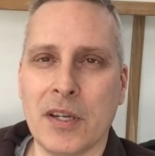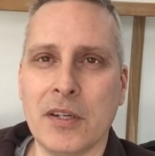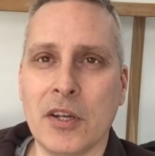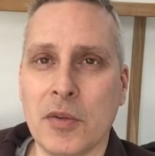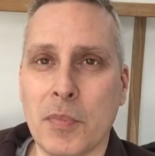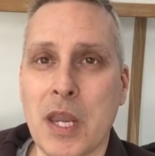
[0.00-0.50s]
and
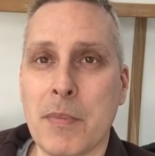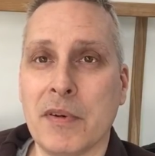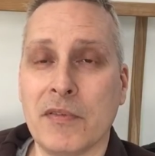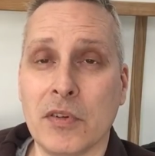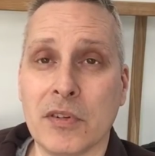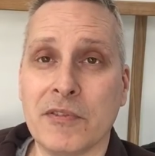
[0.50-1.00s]
other people
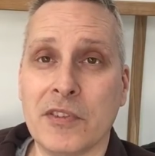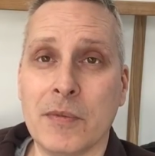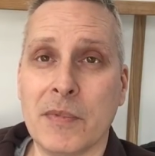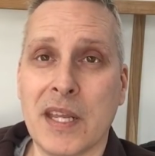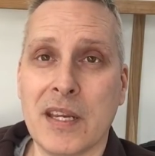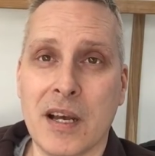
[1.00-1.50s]
have looked for
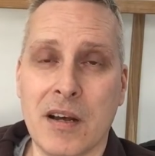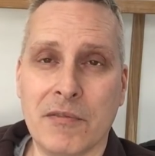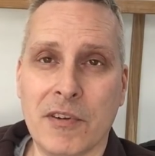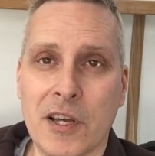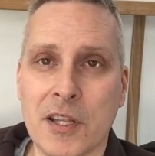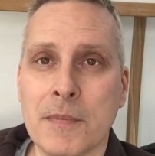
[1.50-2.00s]
them and they can't
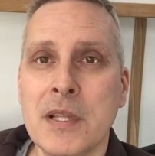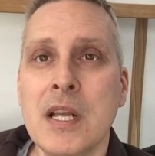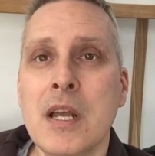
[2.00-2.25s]
find them.